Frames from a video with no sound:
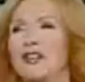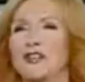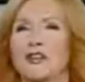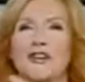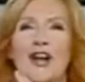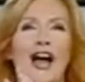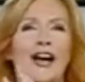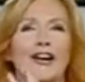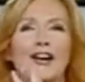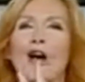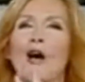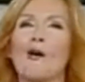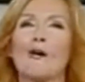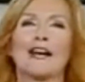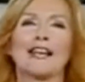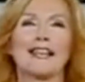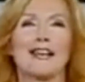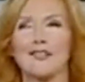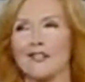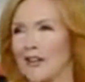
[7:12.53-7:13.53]
and you're not
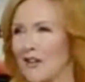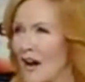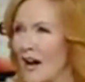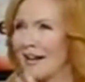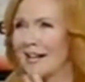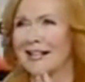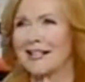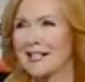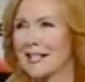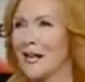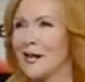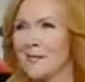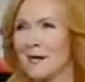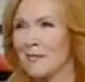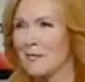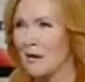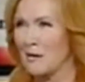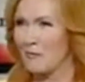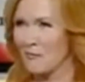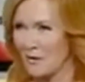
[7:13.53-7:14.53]
going there. You're not going to tell
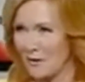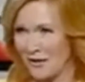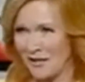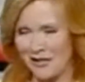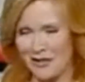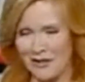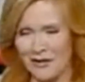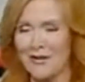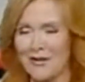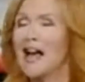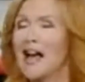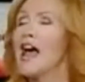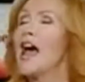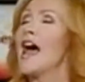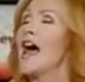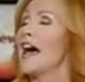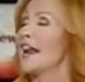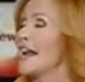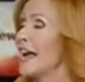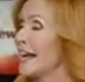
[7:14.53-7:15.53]
me what worries you,
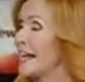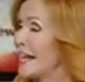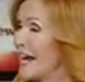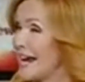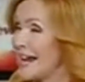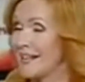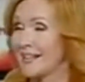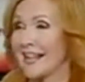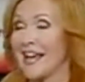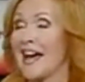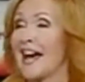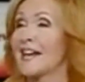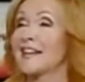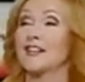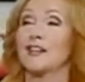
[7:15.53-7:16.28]
and I get that.